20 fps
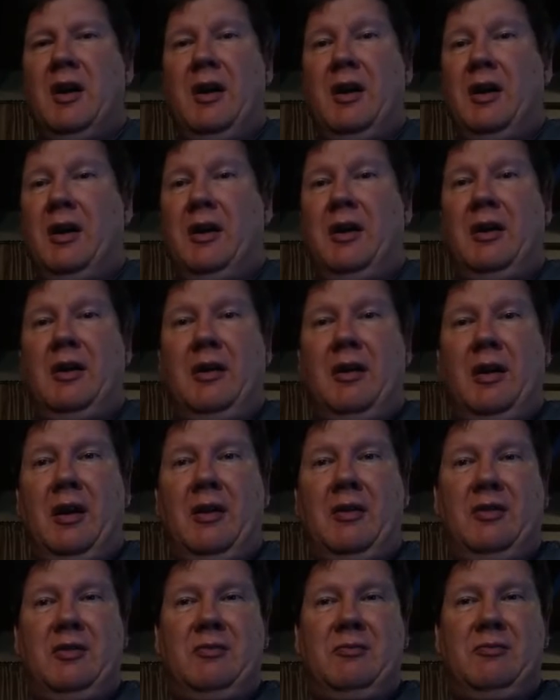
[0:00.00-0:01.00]
Uh,
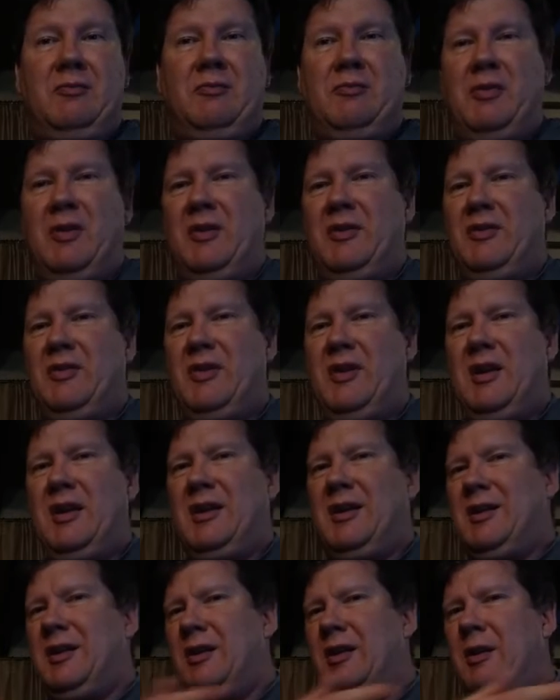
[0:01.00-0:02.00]
I've been
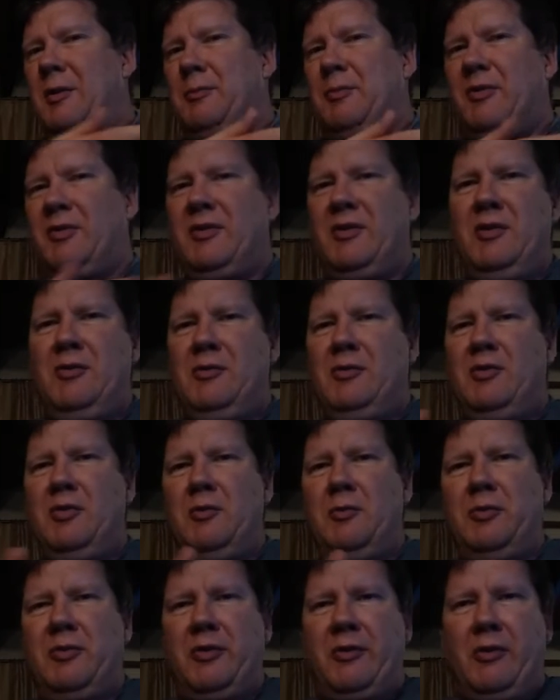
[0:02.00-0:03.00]
seeing clips.
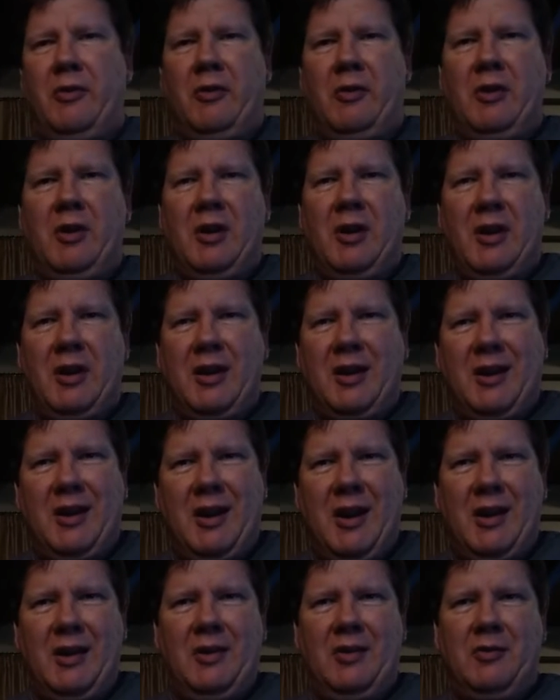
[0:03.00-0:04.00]
YouTube's throwing a lot of
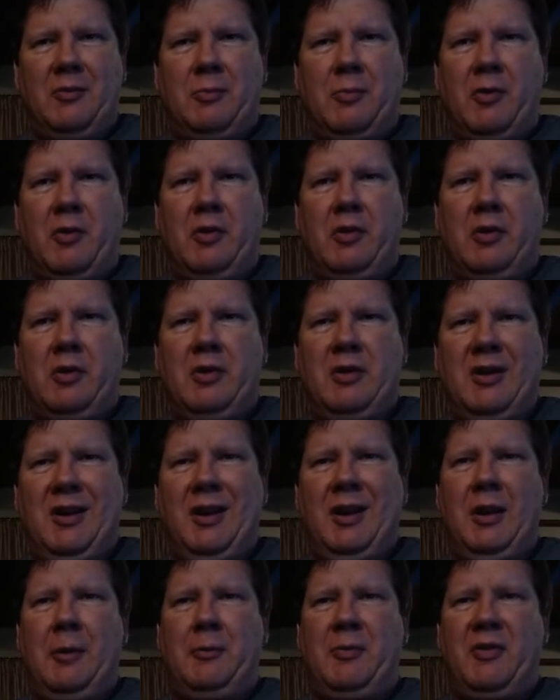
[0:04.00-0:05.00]
Gettysburg
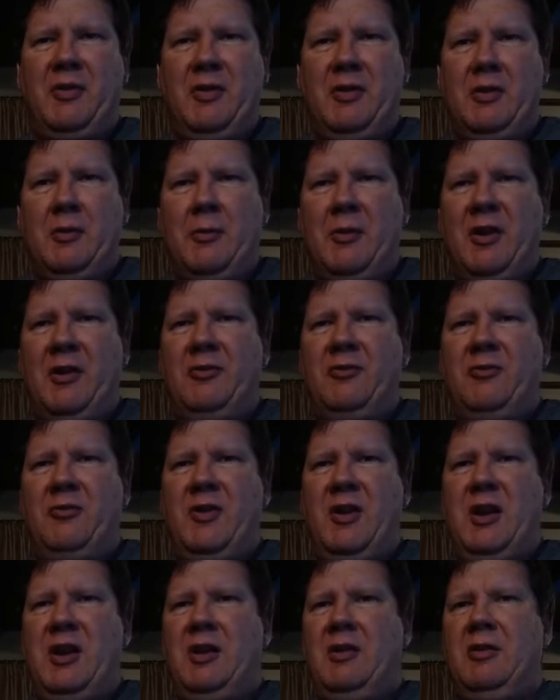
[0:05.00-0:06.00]
clips into my
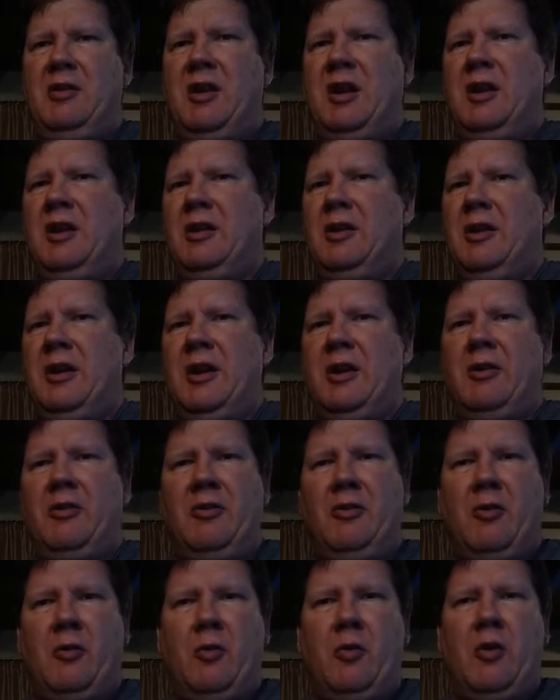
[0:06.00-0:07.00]
feed lately. I
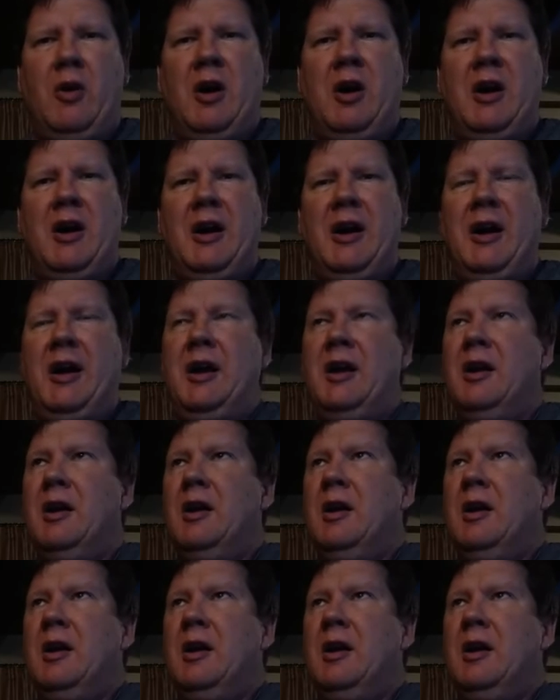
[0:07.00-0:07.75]
don't know why.